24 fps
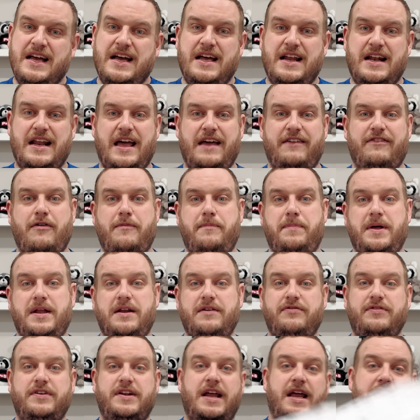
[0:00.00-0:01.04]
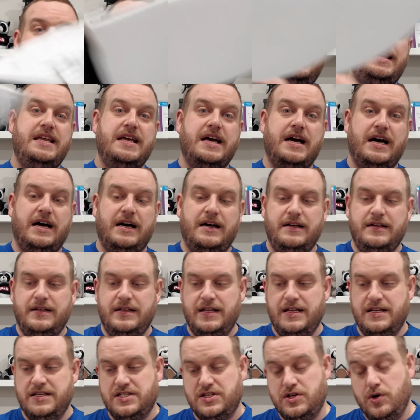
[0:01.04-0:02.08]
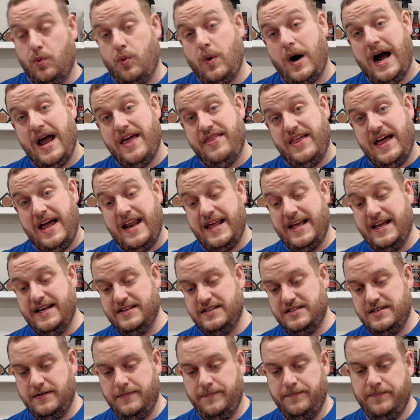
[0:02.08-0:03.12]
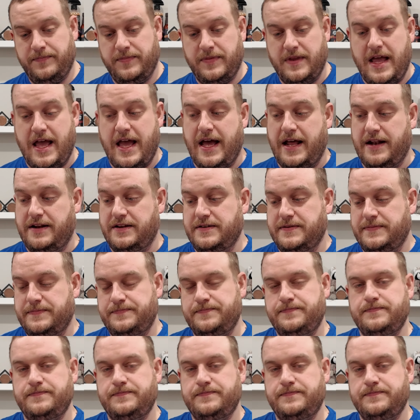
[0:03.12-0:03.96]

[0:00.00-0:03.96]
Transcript: And I have a bit of an idea as to why that is. And